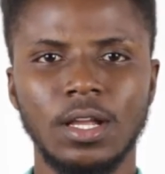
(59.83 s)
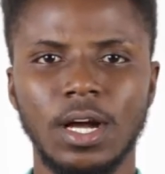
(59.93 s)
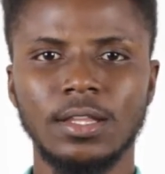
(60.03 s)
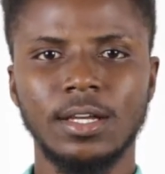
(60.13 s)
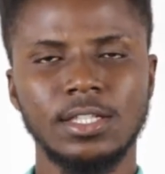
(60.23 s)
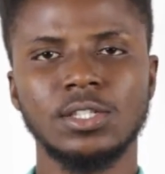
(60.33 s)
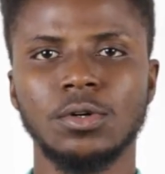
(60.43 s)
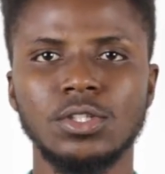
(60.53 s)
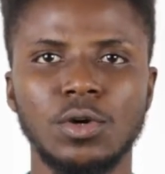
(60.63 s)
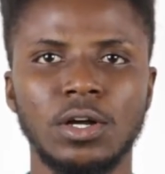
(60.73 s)
And that is
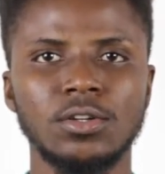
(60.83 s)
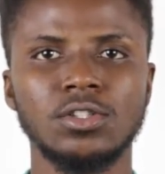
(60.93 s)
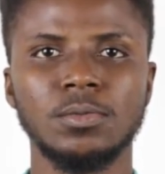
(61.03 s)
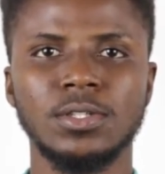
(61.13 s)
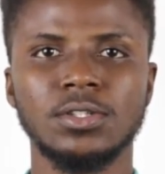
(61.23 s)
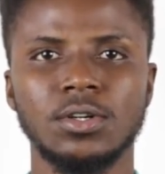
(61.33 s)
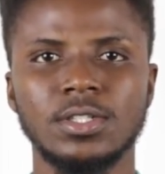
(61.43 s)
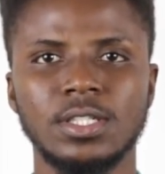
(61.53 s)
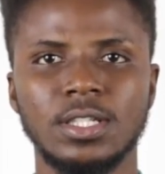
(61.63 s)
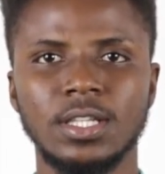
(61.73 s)
what we are going to be
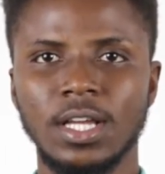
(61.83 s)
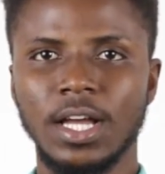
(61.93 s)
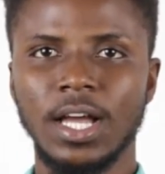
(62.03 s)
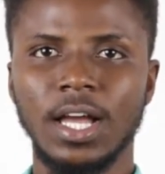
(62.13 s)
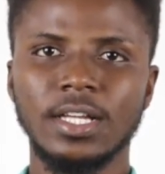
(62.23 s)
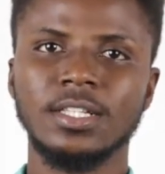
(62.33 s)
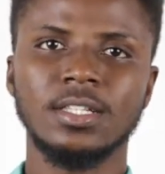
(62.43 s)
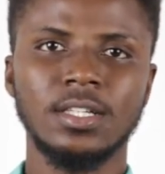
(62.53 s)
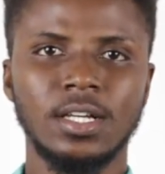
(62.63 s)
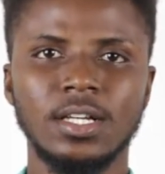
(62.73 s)
discussing
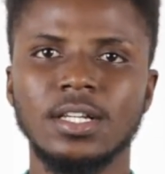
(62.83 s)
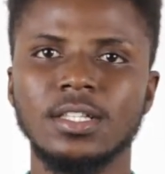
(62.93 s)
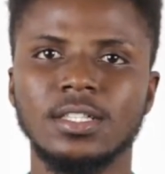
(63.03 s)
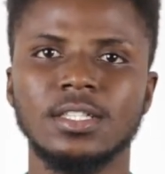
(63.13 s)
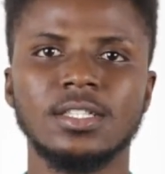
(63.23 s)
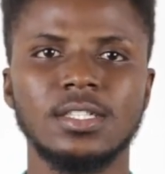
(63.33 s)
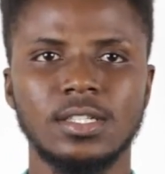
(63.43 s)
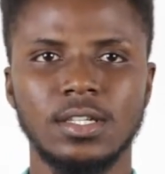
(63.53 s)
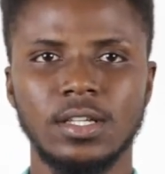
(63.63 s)
in this